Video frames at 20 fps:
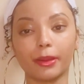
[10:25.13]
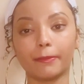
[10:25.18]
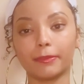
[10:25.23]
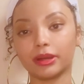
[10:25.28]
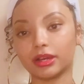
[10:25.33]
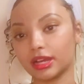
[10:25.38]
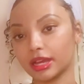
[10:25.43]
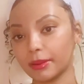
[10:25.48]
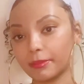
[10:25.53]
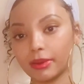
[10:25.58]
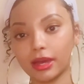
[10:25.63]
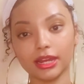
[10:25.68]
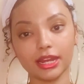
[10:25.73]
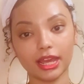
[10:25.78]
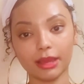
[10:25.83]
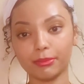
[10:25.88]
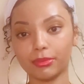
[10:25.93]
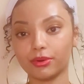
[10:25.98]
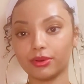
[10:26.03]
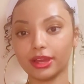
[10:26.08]
but by
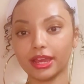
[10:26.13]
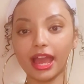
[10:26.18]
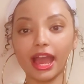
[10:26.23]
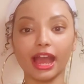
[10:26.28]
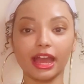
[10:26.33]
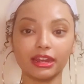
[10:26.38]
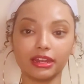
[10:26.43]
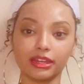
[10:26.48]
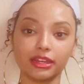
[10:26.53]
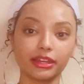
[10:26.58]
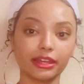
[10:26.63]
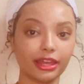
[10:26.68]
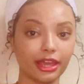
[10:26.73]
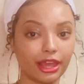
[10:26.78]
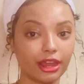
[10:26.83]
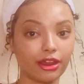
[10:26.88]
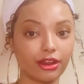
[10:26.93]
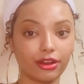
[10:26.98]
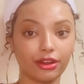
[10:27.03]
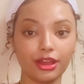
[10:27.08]
that point, I didn't
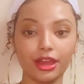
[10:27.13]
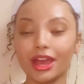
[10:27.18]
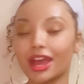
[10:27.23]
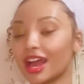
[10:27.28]
care.